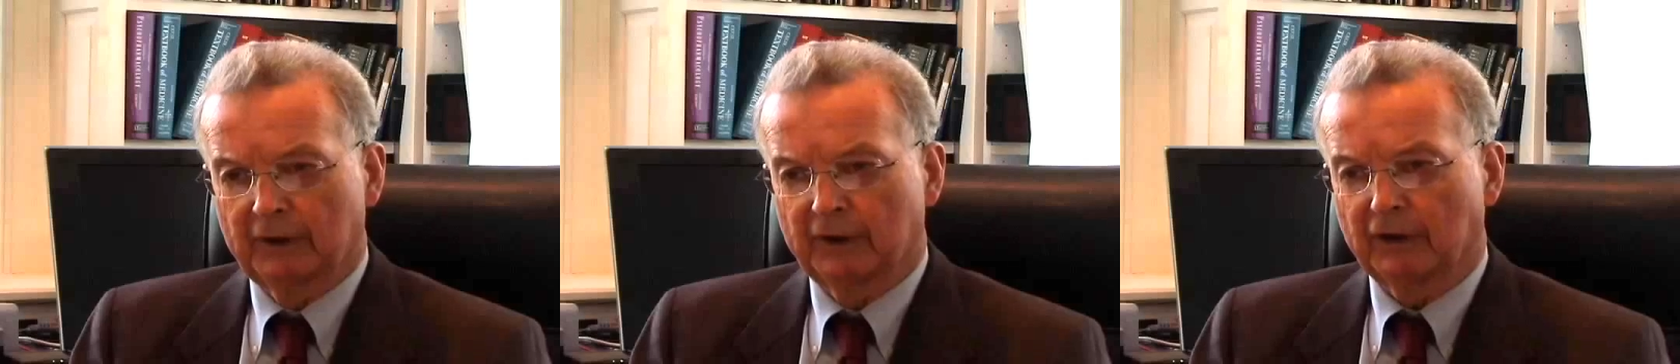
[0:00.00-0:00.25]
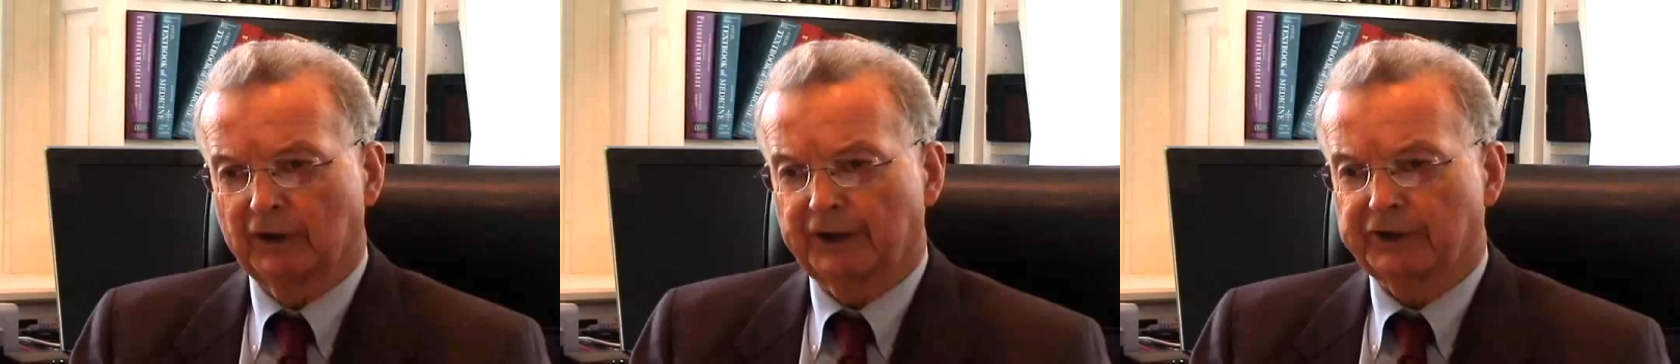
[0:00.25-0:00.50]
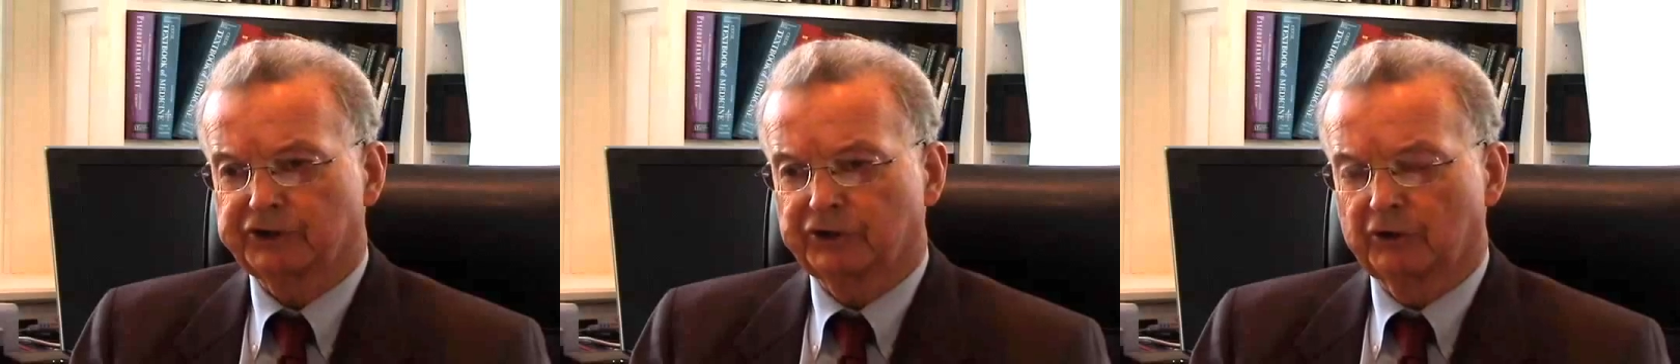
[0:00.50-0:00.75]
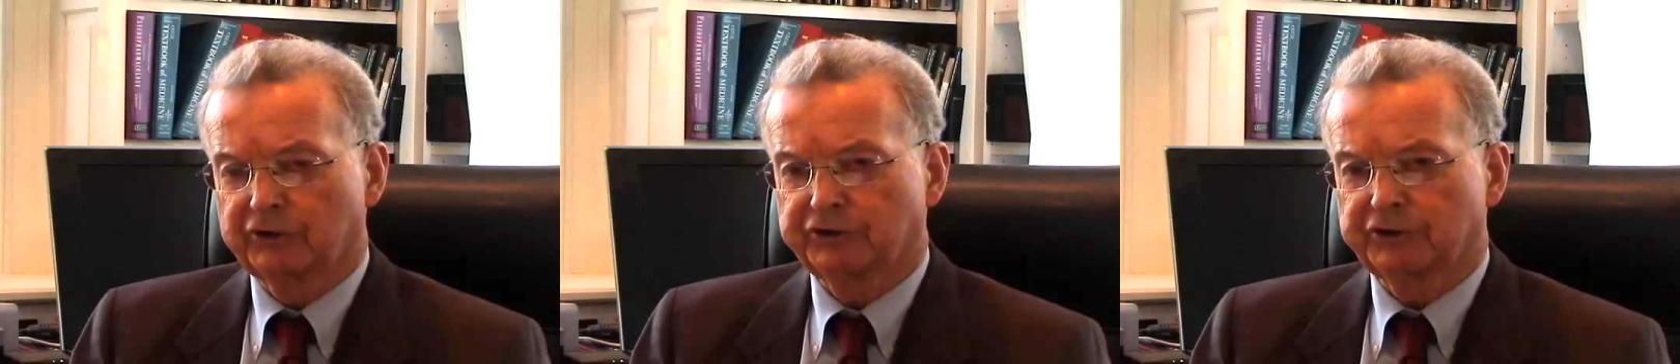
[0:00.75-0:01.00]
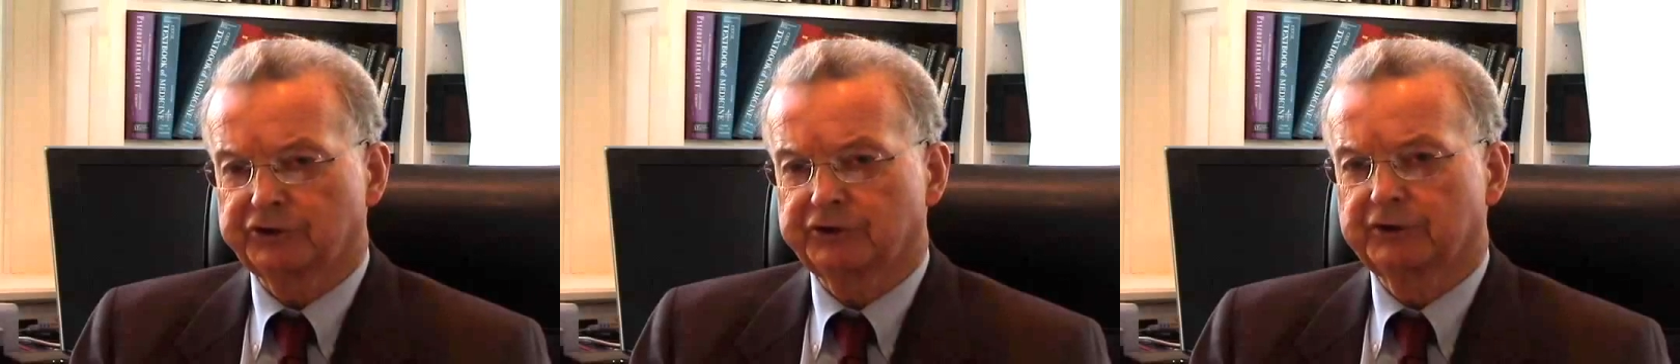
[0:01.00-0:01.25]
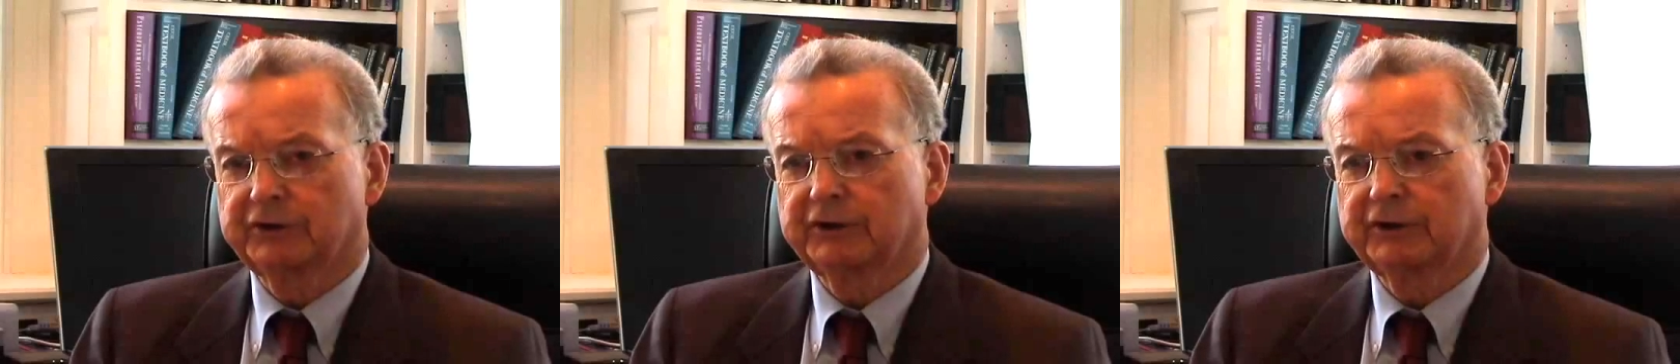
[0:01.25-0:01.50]
A lot of
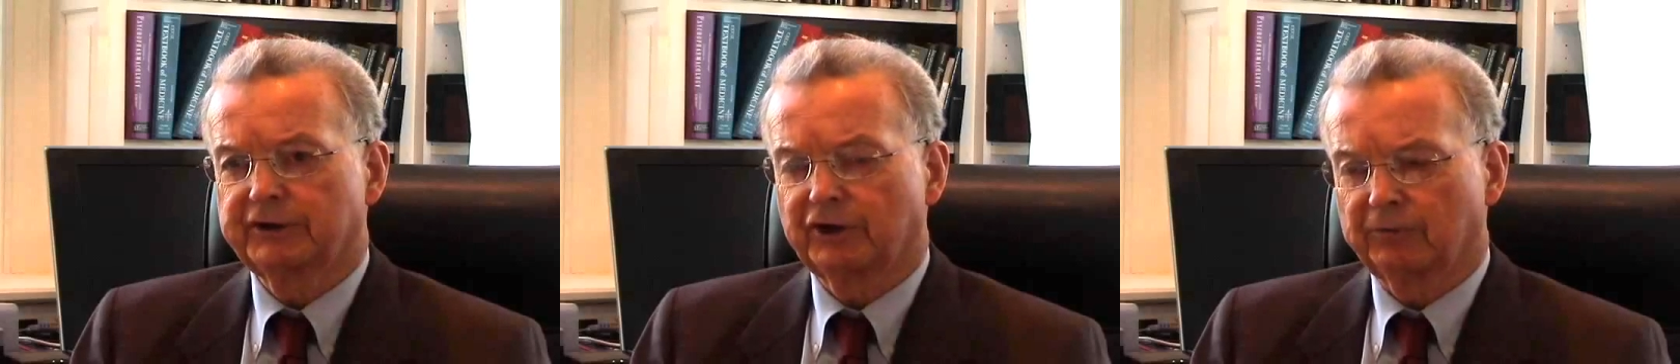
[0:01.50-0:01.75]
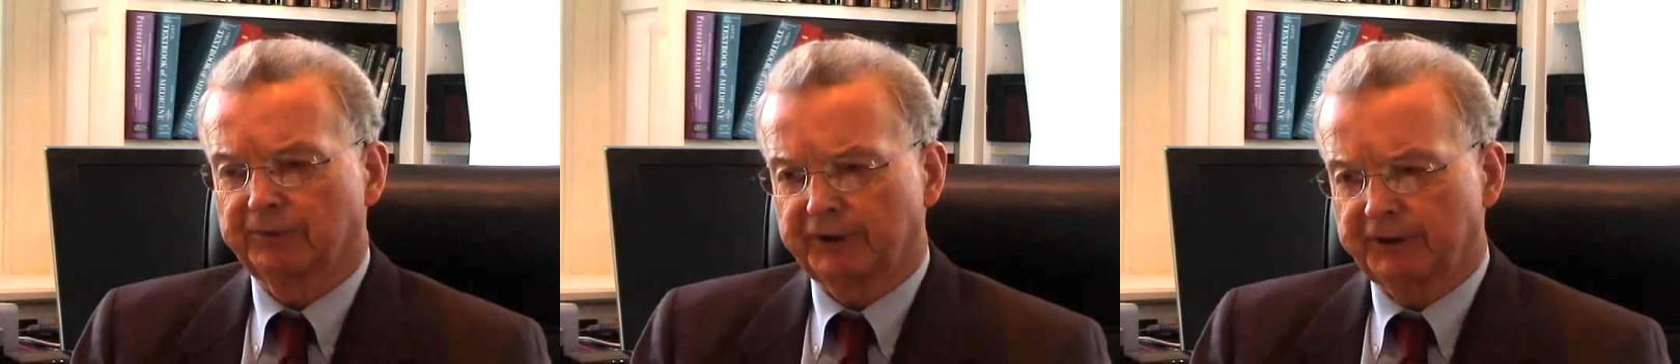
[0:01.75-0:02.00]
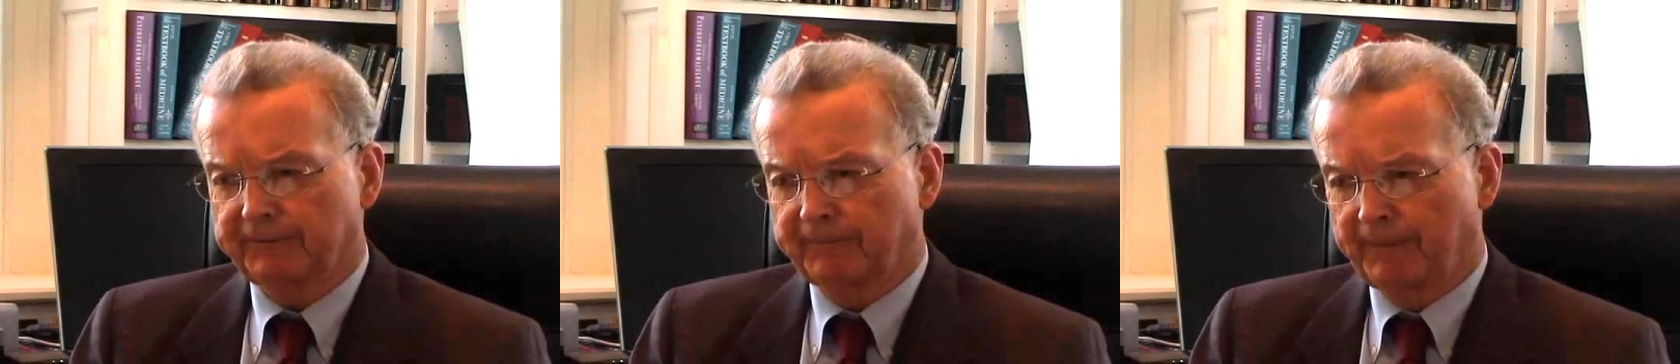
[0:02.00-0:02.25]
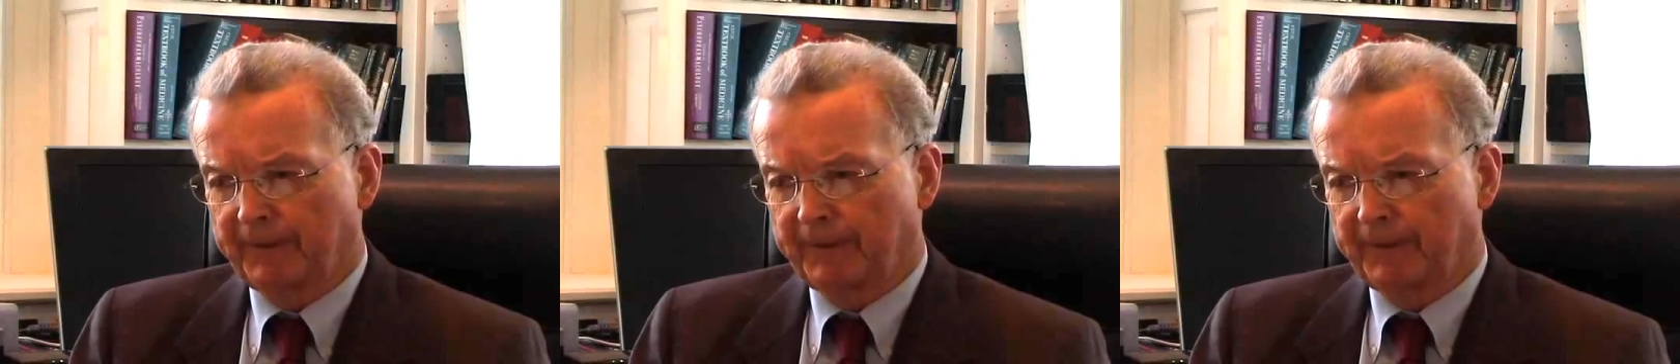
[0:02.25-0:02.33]
soldiers tell me